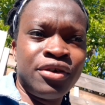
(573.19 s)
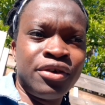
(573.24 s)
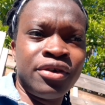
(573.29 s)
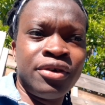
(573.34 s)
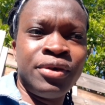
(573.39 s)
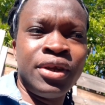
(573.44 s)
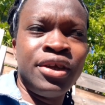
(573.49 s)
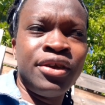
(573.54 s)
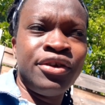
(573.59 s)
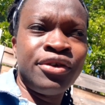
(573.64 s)

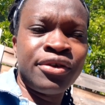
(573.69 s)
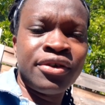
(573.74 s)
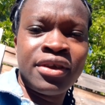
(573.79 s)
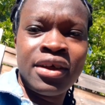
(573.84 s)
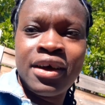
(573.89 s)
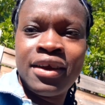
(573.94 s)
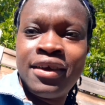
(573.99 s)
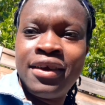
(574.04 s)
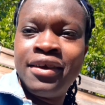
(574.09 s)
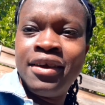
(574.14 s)
We did just
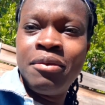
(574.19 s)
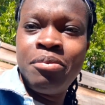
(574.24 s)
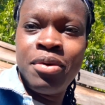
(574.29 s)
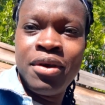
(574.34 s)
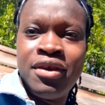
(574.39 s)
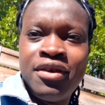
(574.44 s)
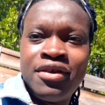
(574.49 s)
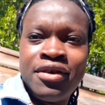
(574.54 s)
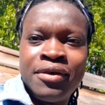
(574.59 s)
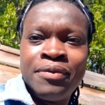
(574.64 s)
start dig the
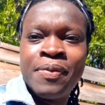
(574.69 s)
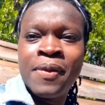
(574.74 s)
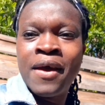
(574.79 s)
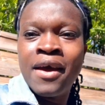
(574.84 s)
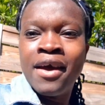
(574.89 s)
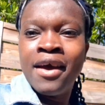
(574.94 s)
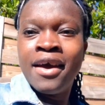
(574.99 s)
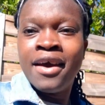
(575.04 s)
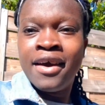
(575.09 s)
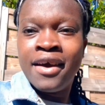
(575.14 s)
pit, so
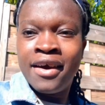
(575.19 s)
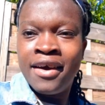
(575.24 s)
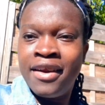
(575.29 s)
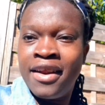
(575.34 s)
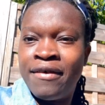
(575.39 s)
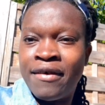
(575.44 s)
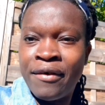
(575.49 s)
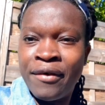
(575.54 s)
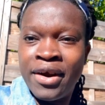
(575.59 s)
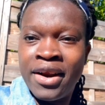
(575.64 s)
he
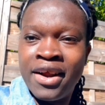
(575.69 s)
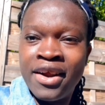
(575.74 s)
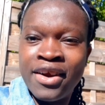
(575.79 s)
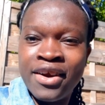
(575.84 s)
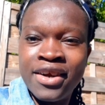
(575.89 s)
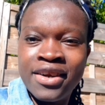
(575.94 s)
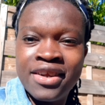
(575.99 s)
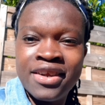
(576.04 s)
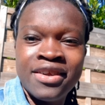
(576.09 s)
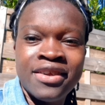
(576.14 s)
never really
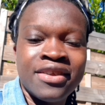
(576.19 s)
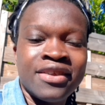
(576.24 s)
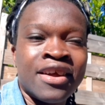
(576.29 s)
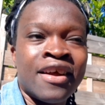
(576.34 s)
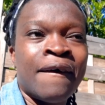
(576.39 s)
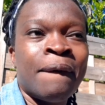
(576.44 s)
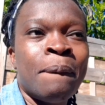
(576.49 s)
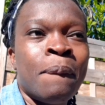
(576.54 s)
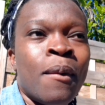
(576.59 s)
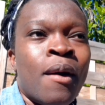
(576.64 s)
hurt
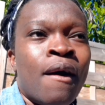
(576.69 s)
himself.